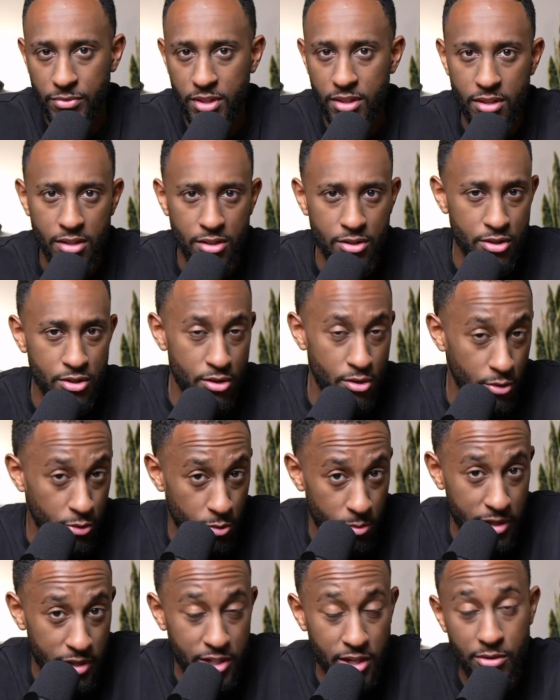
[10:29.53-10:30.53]
you can go through my
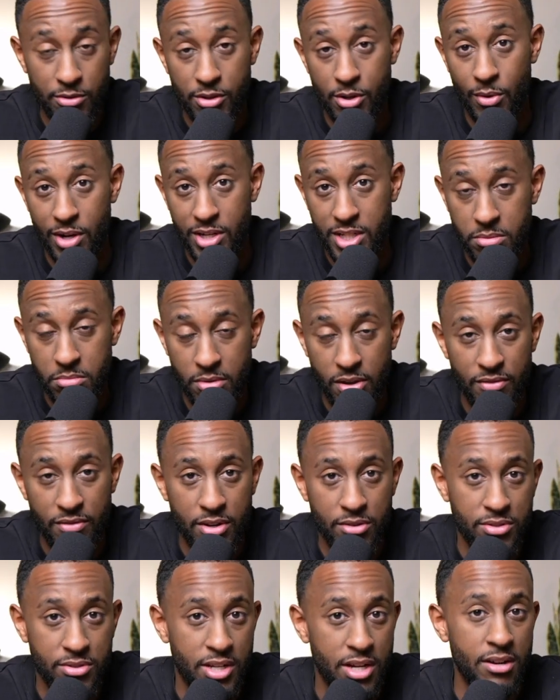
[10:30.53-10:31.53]
channel you can watch some of my videos
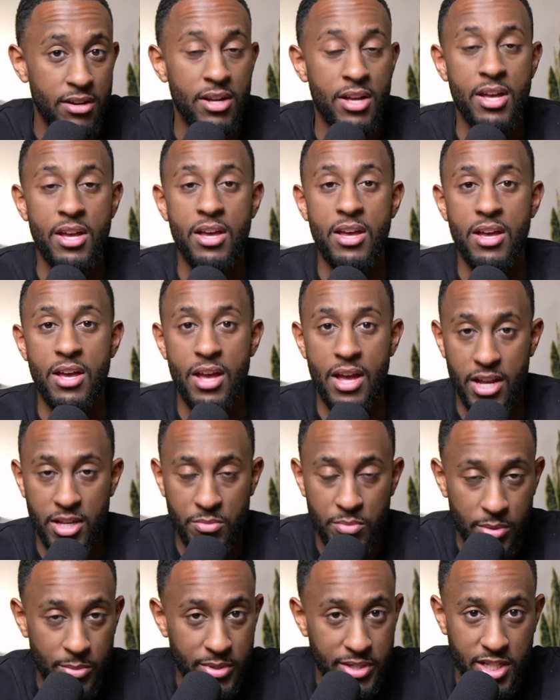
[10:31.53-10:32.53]
there i pretty
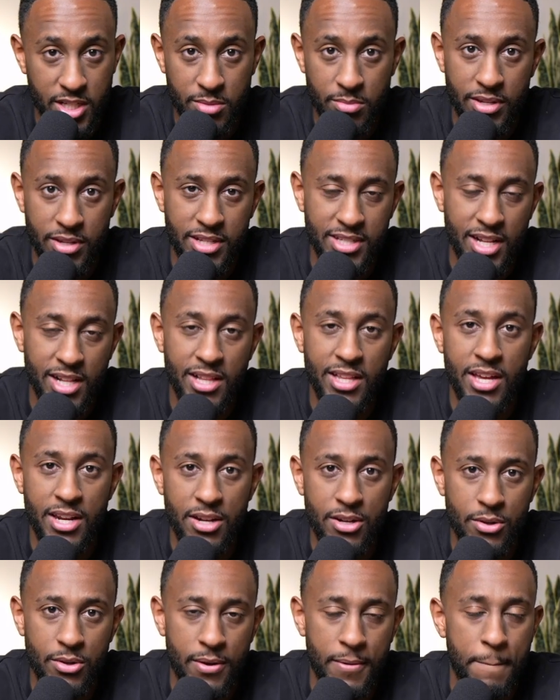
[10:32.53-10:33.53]
much explain exactly how to do
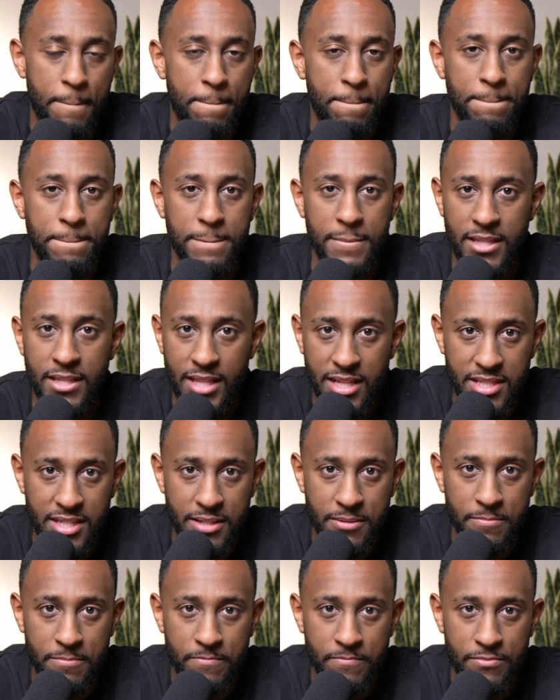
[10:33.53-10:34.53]
it and that's it
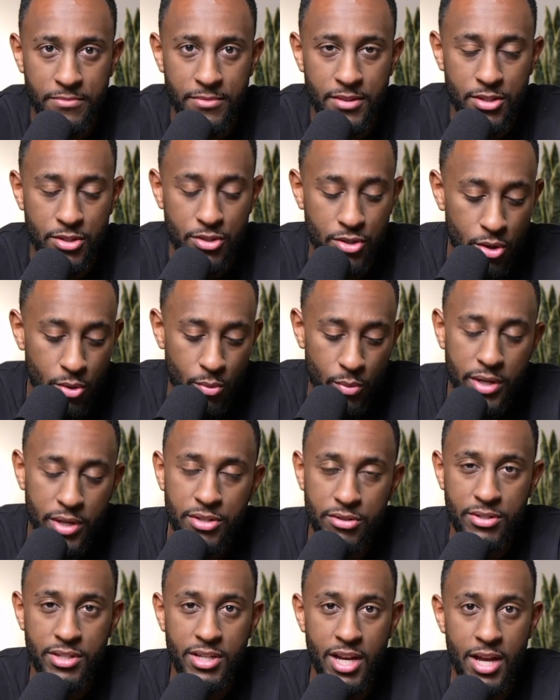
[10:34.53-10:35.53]
don't waste your
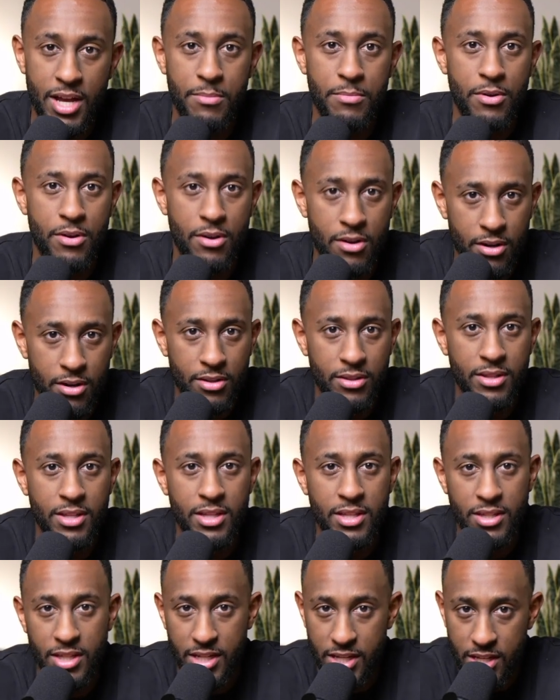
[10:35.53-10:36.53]
time on
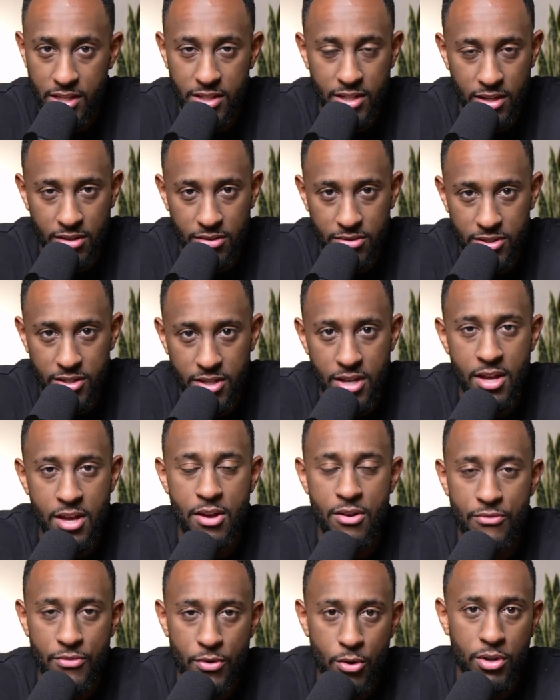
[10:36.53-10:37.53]
the details.
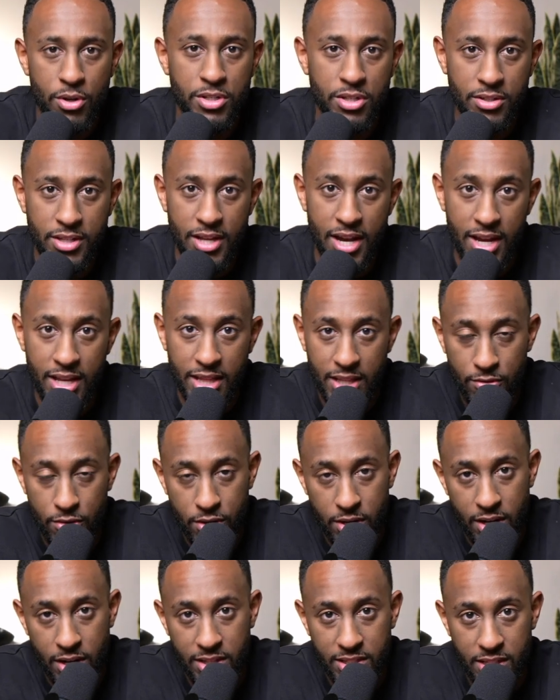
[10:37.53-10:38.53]
Focus on the high level
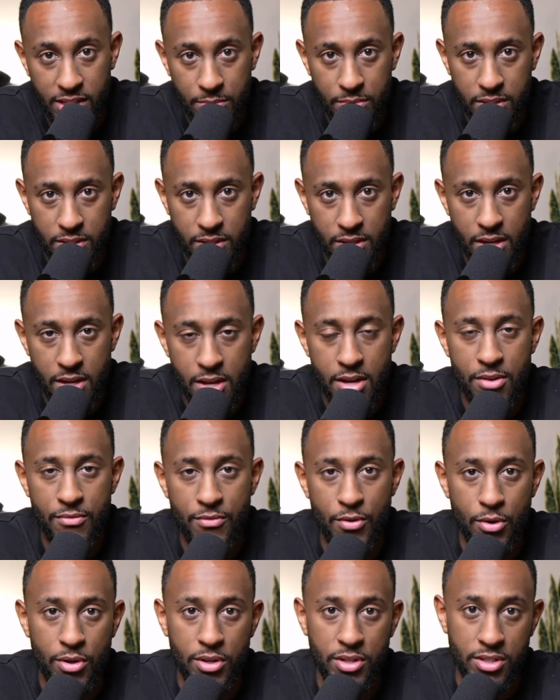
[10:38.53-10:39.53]
concepts,
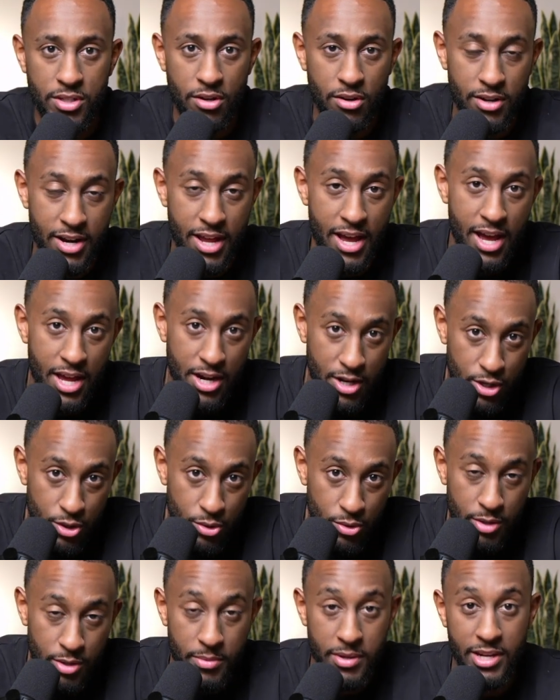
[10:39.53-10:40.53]
focus on how to do
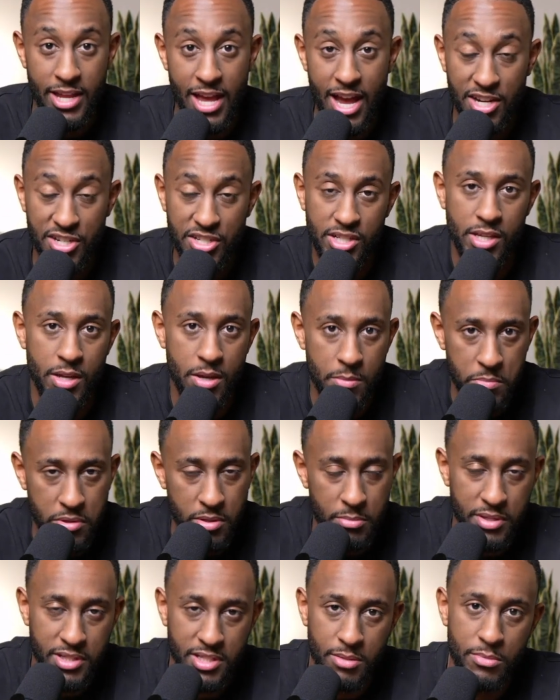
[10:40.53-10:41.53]
them and actually
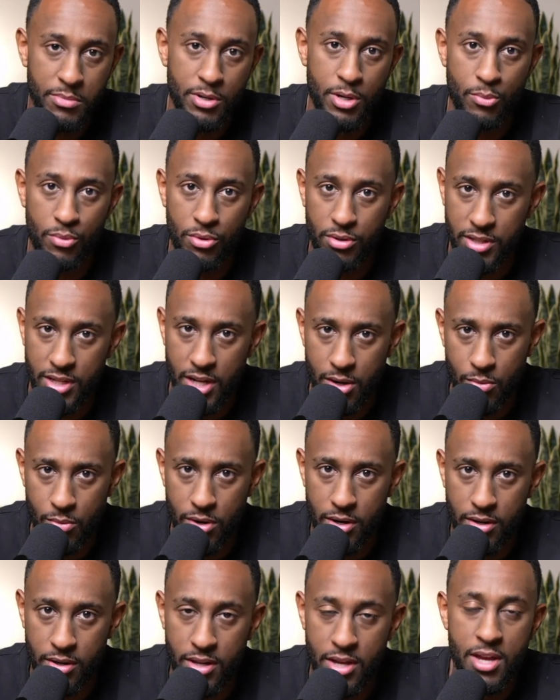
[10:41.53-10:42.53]
implement them on a real
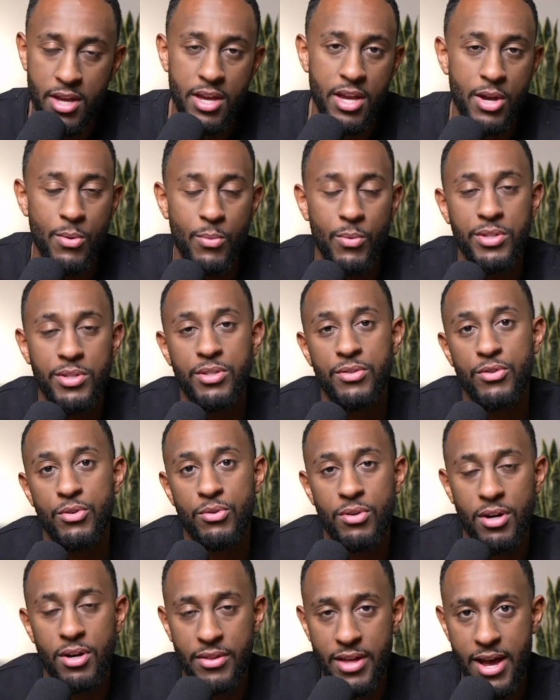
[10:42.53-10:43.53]
network. And once you do
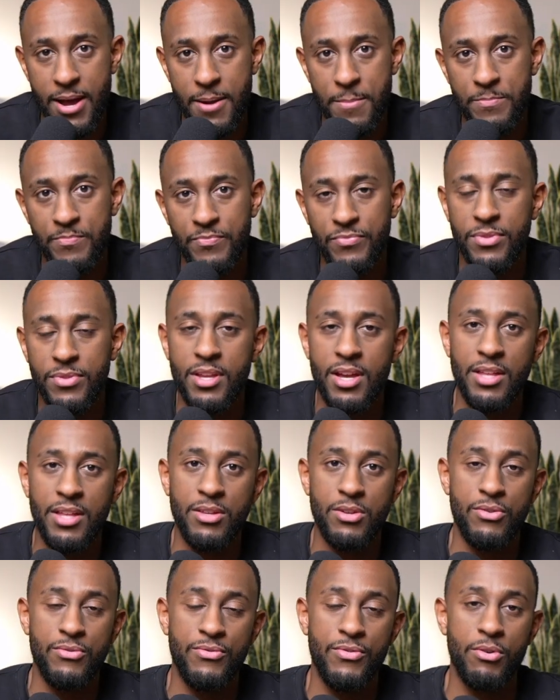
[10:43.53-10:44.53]
all that, and then you
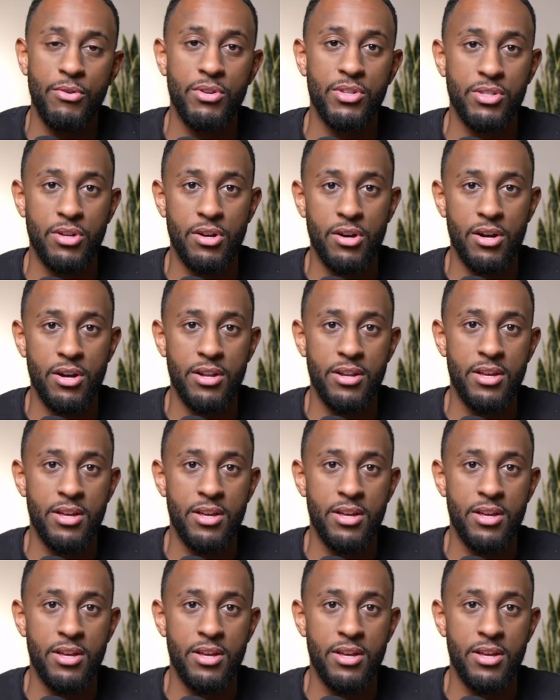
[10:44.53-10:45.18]
focus on